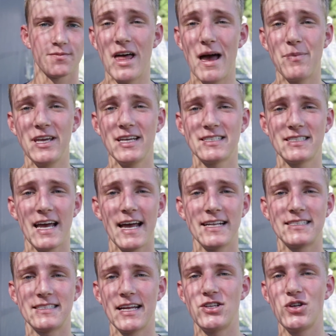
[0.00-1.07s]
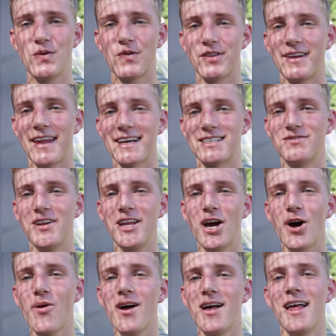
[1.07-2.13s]
With that being said, stay tuned for the next
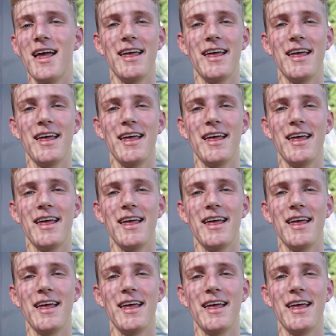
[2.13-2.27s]
video.